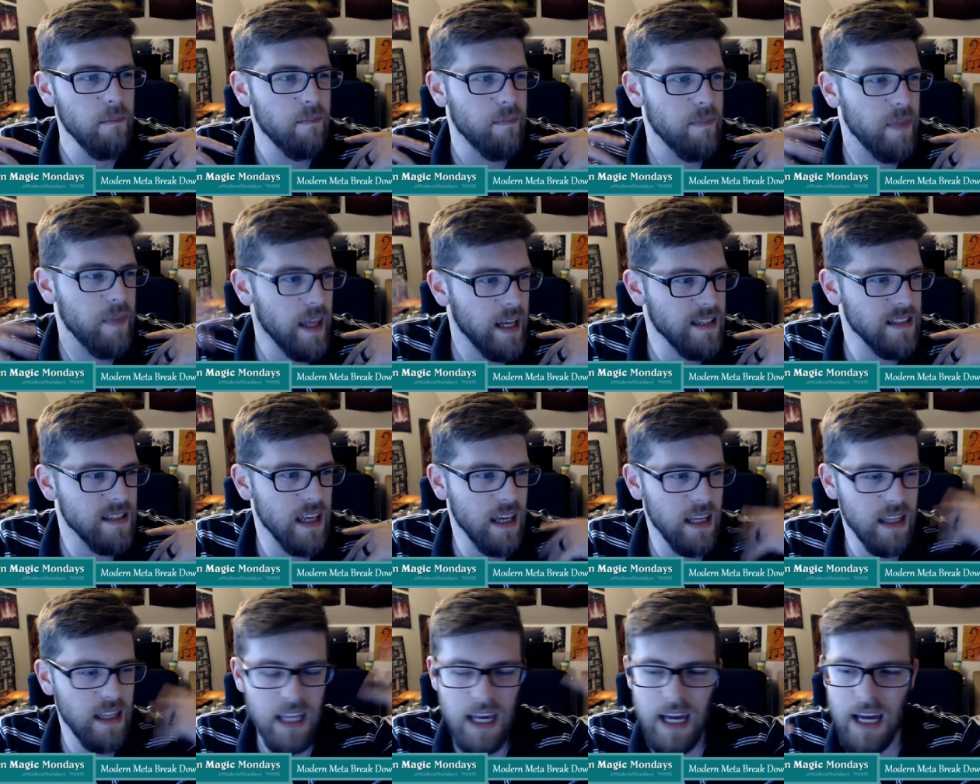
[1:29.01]
things
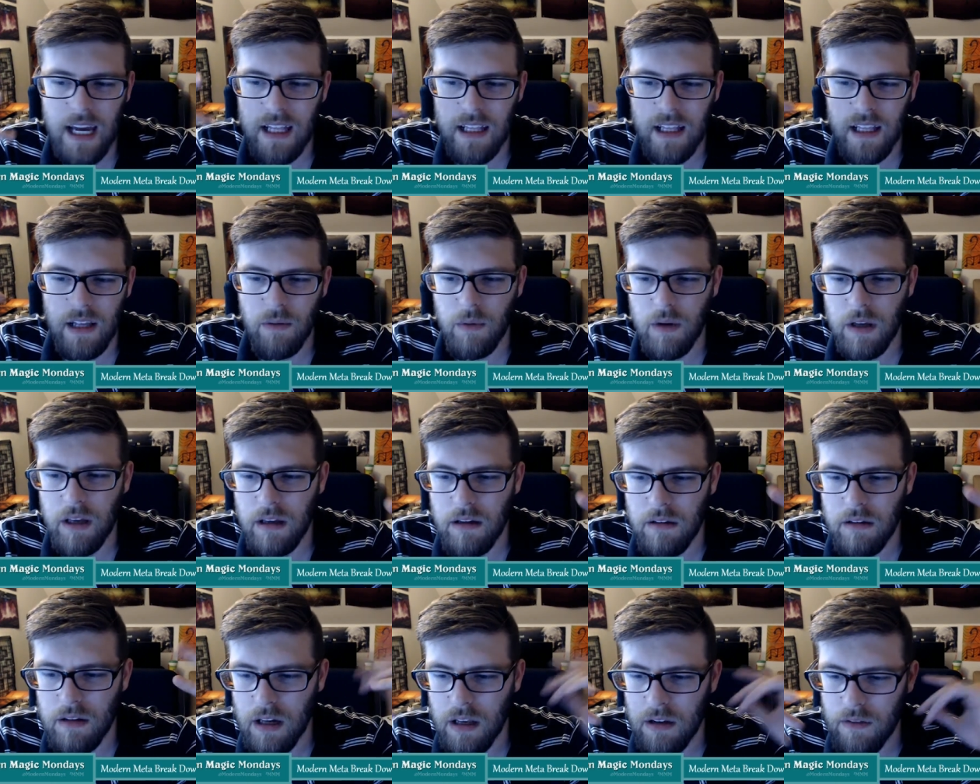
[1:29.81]
like that we
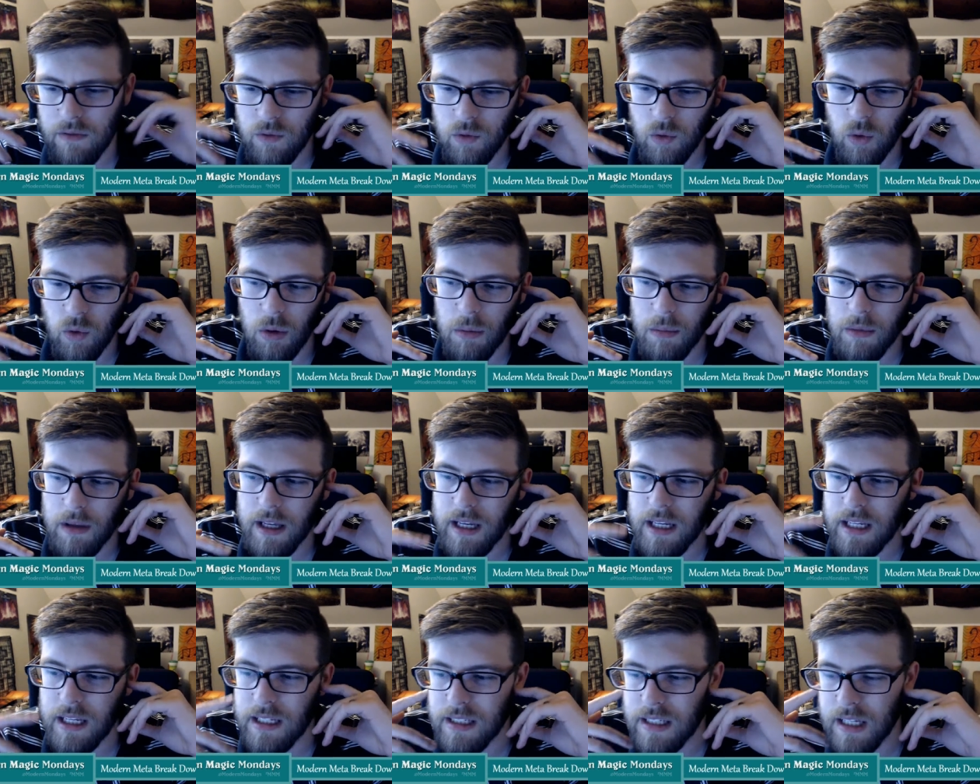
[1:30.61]
kind of normally
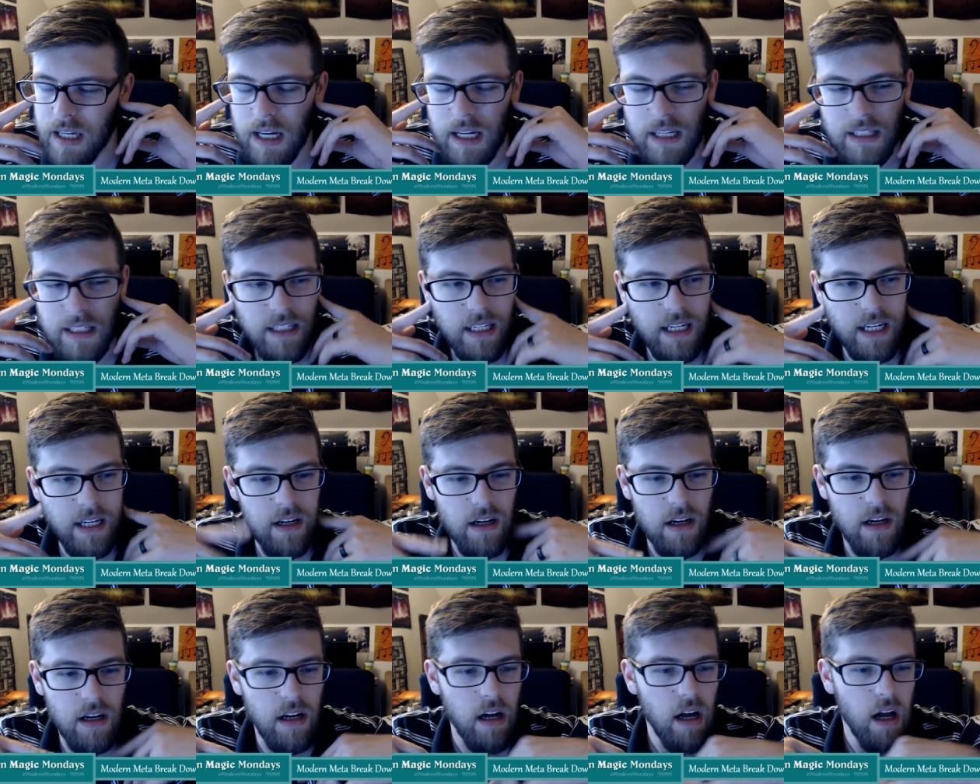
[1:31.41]
discuss
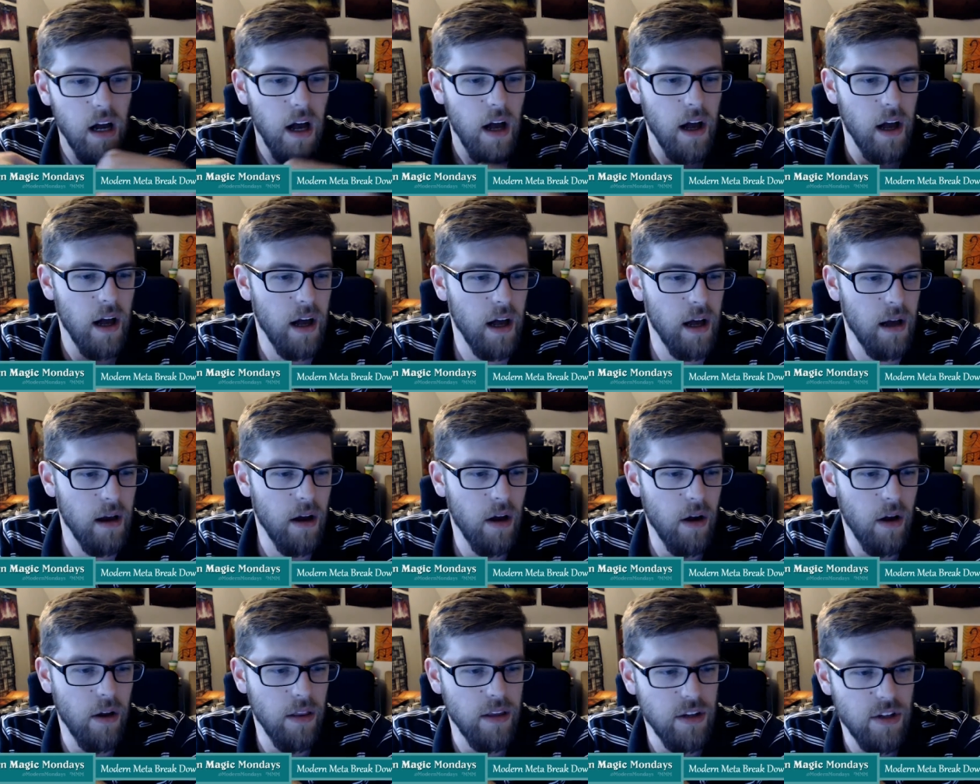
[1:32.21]
here
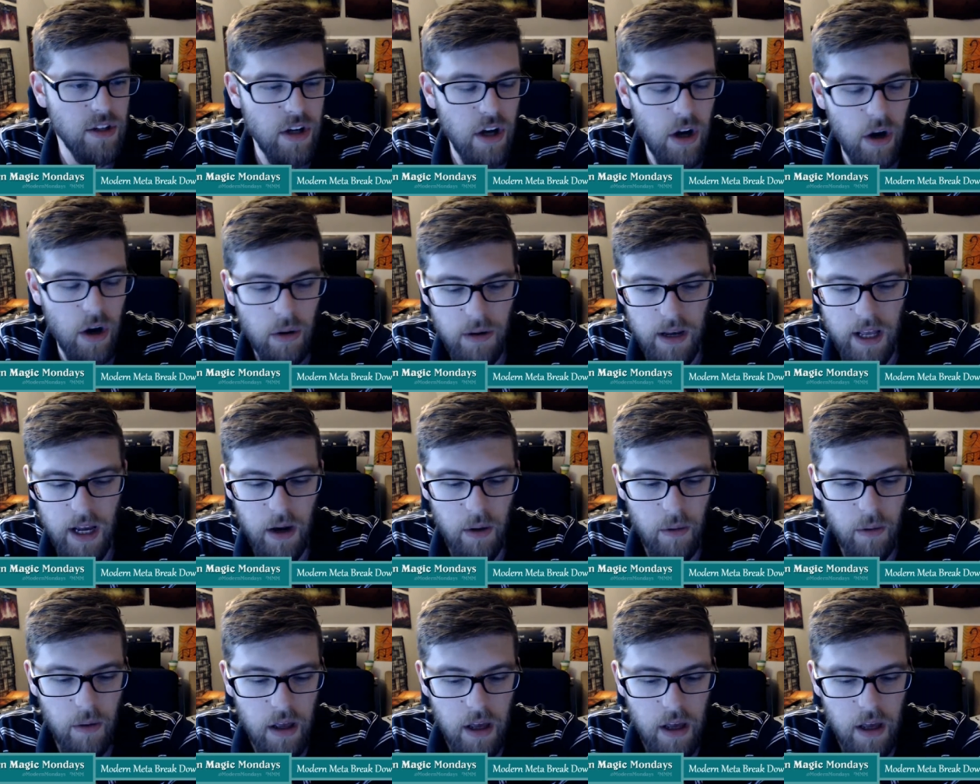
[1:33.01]
on the show. Now,